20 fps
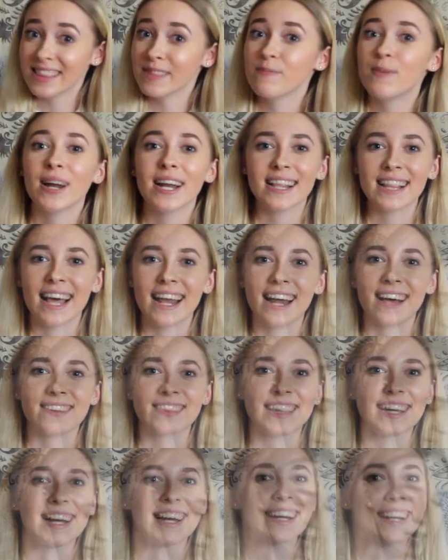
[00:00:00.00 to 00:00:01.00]
putting that
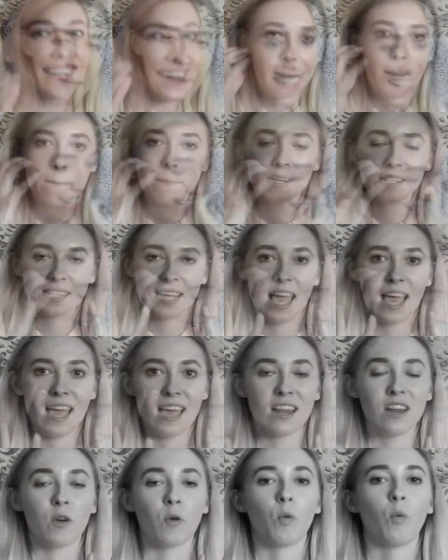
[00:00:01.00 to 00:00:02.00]
out there. Number
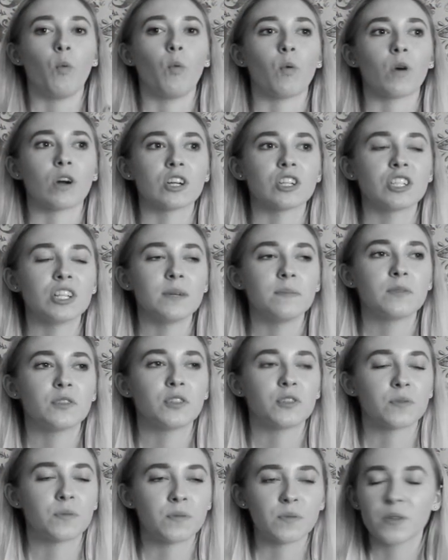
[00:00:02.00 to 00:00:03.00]
ten, worship
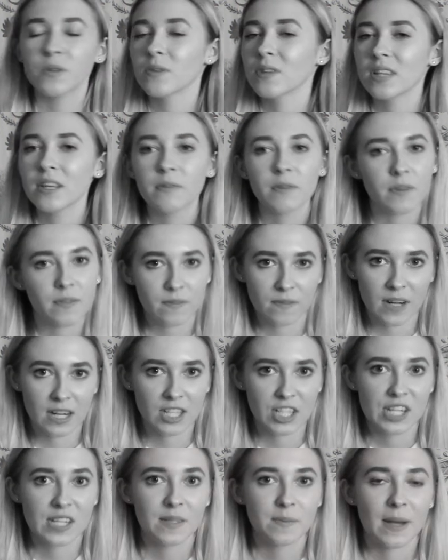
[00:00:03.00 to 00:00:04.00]
truly
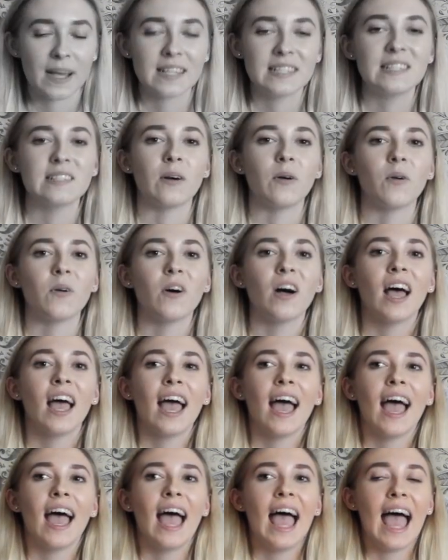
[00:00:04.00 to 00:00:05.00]
refreshes my soul.
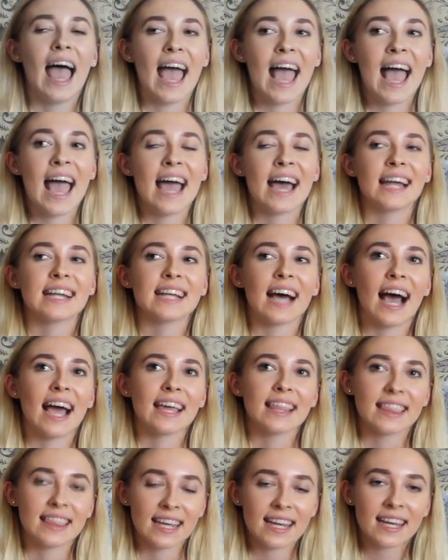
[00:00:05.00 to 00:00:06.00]
And
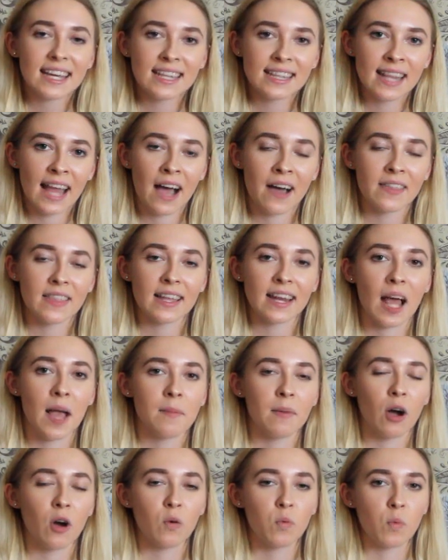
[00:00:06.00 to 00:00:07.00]
I think now that
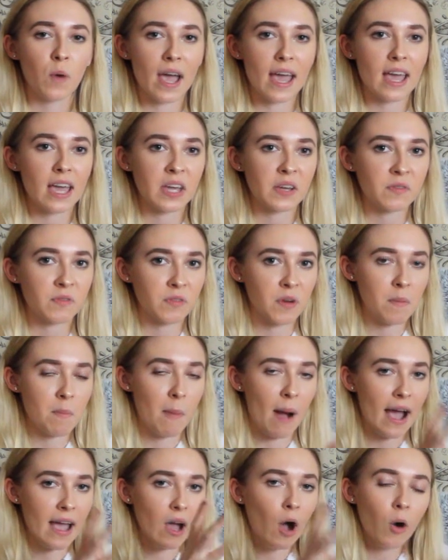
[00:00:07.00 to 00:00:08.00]
I'm away from
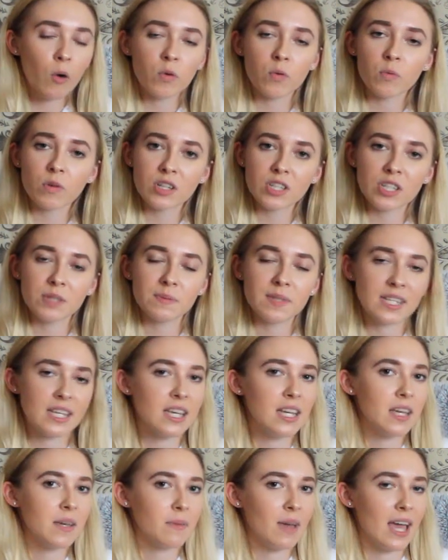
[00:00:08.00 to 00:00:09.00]
my own worship
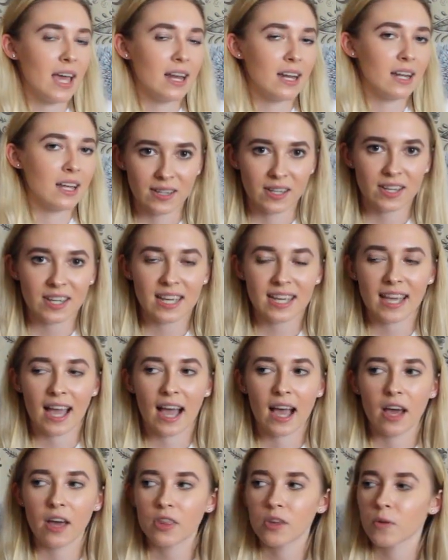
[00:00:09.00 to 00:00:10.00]
team and looking
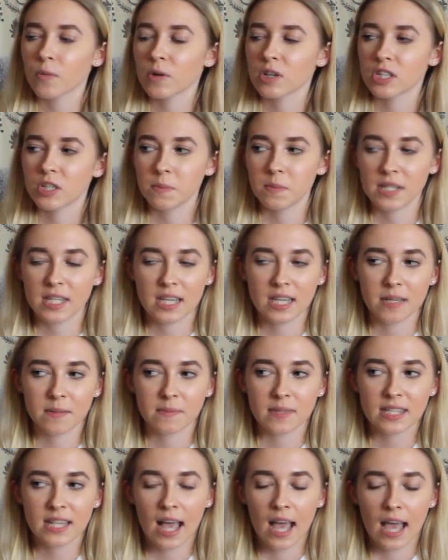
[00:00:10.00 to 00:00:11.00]
at other worship
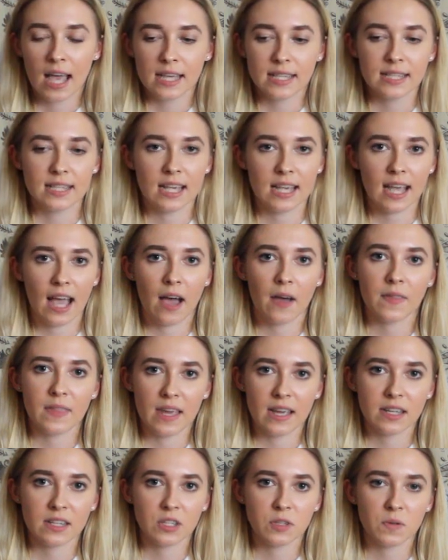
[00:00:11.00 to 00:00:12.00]
teams, seeing how
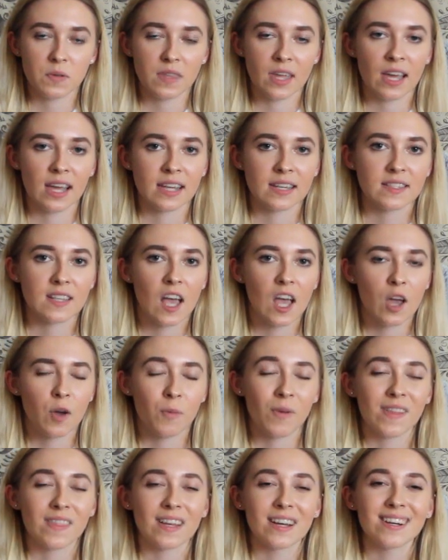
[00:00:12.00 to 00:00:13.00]
they do things,
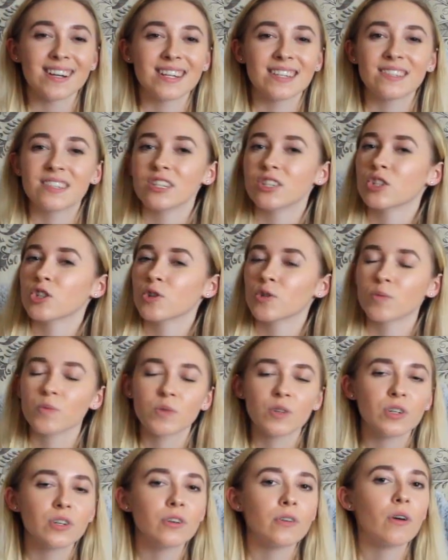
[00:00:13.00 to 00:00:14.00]
when there is a
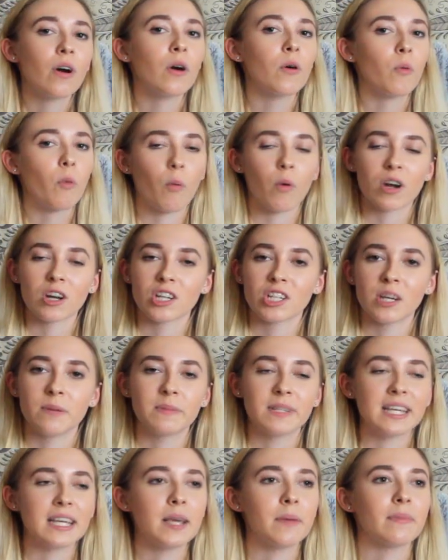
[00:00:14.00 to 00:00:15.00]
true worship
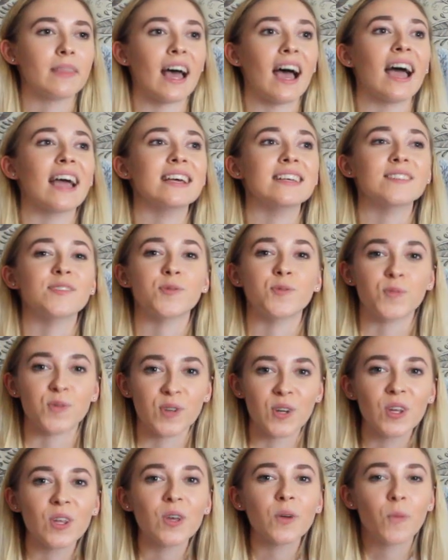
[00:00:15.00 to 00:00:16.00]
team that is
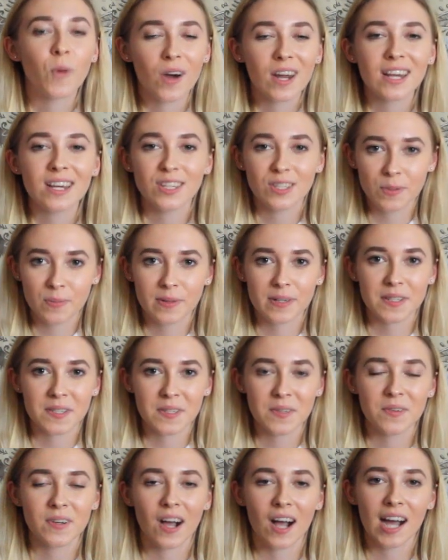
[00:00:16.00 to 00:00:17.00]
really wanting to
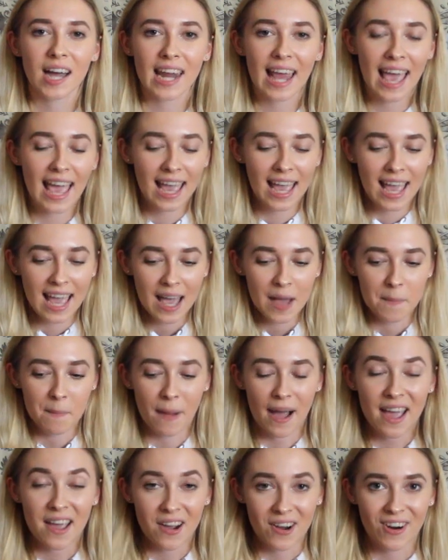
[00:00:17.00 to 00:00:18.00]
pursue God,
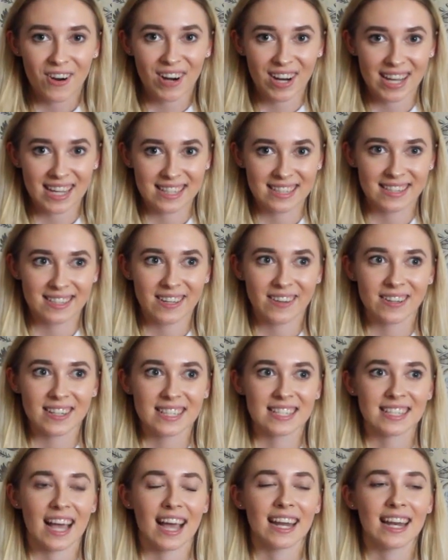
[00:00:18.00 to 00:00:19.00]
my heart gets so
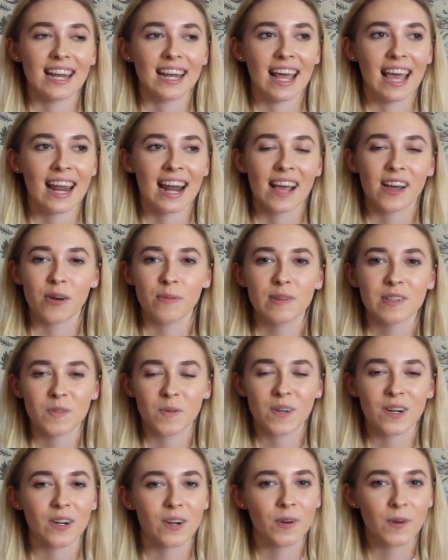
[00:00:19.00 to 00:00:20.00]
excited and I almost
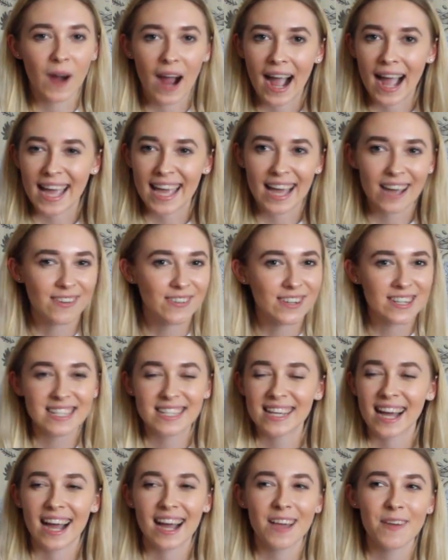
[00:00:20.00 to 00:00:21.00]
want to cry every
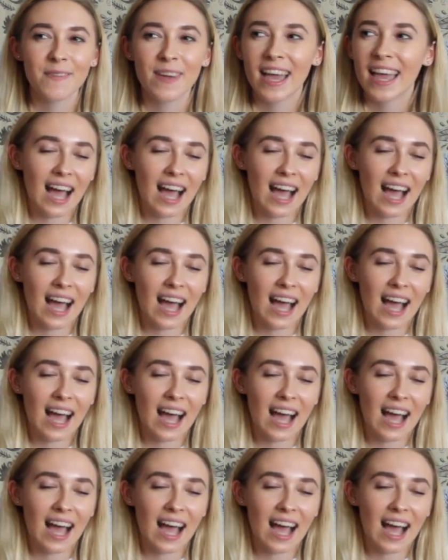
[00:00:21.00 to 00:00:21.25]
time.